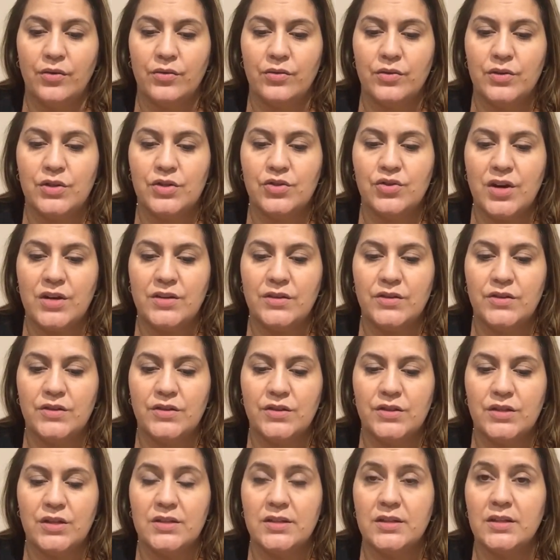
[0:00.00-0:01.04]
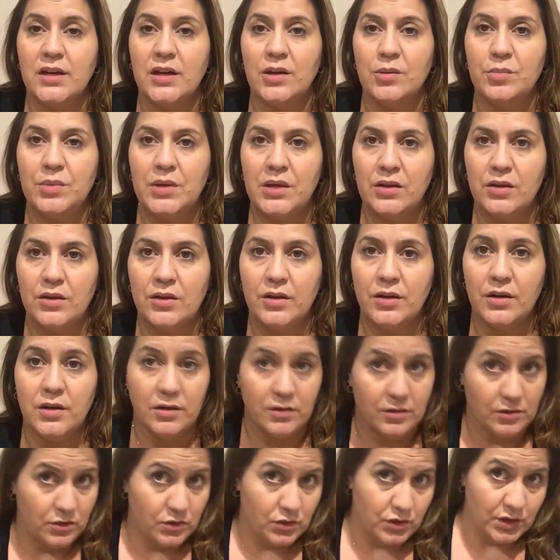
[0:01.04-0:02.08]
stress doesn't help either,
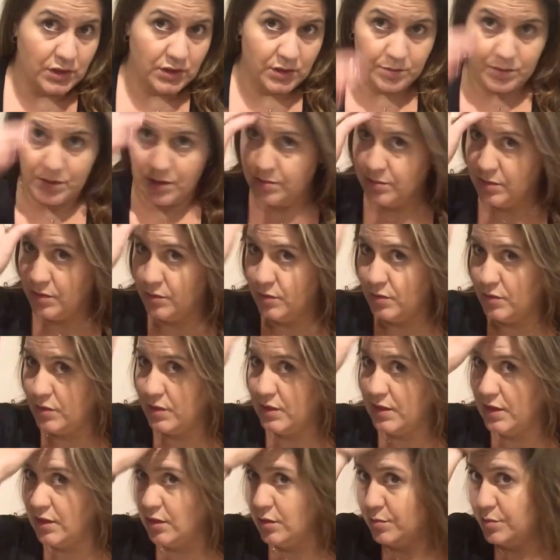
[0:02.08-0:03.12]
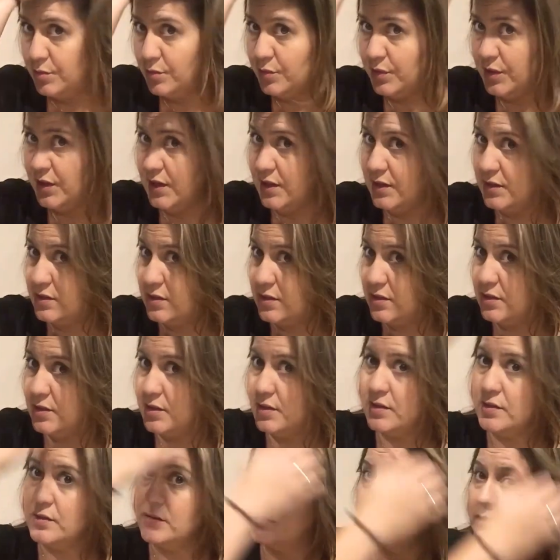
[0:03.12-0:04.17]
and stress probably won't help when you get to
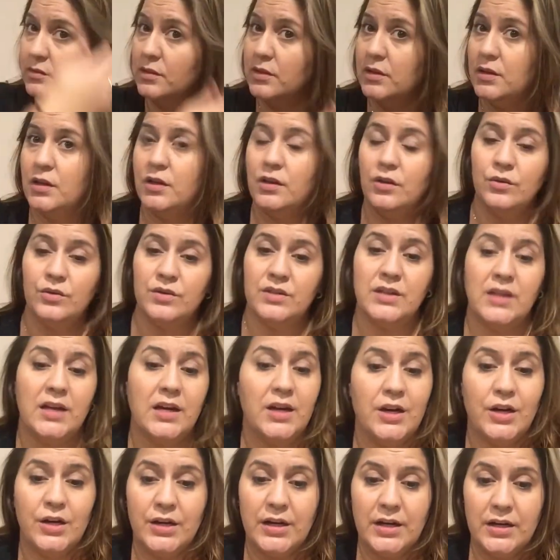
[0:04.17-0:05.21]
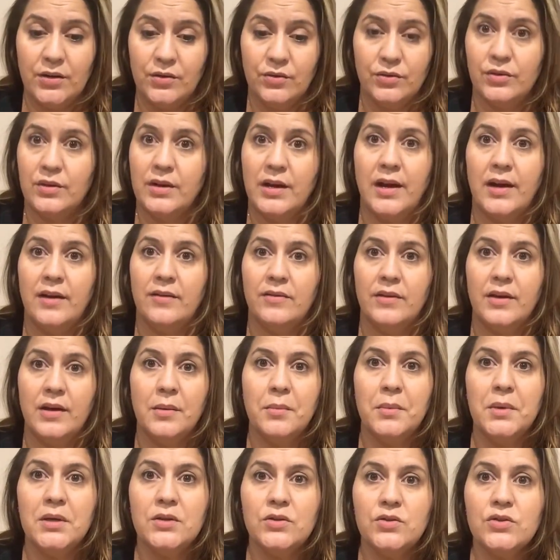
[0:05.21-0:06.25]
the losing hair, and I don't have that
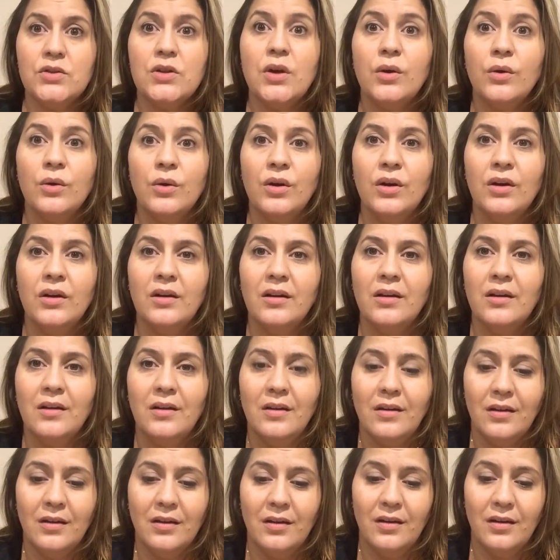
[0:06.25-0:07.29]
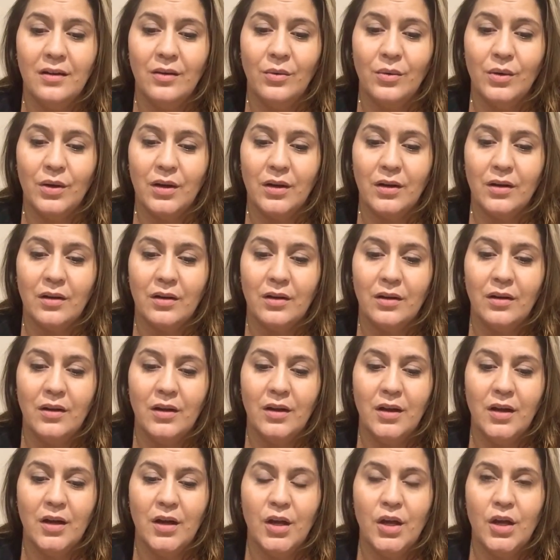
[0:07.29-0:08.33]
much, so I don't want
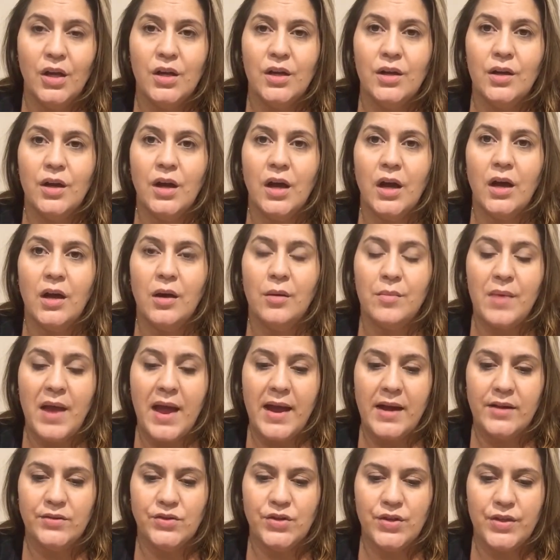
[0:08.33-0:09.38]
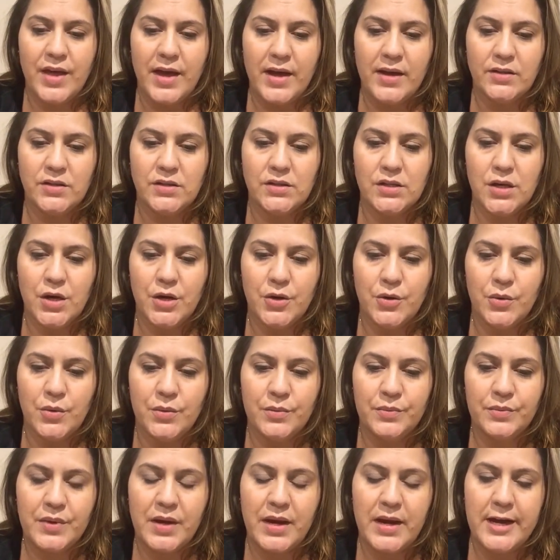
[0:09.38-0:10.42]
to add to that. So
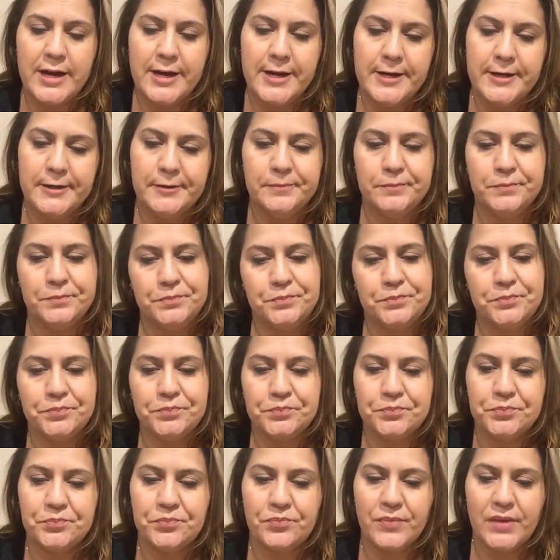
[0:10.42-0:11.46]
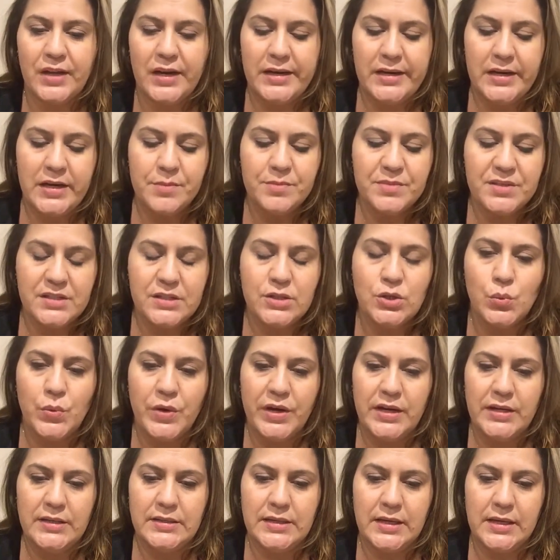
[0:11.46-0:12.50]
I am still
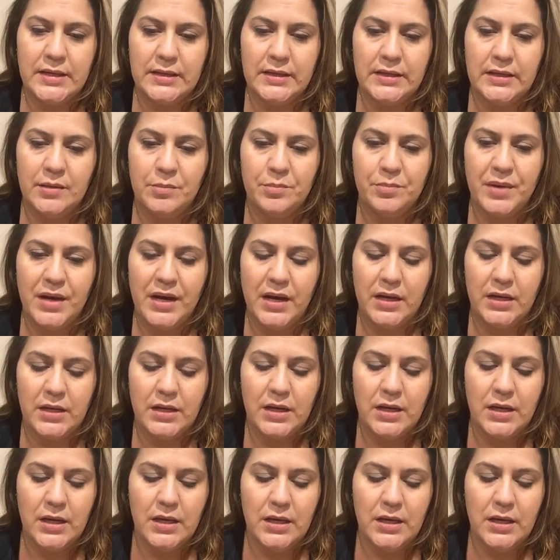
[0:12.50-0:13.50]
weighing daily, but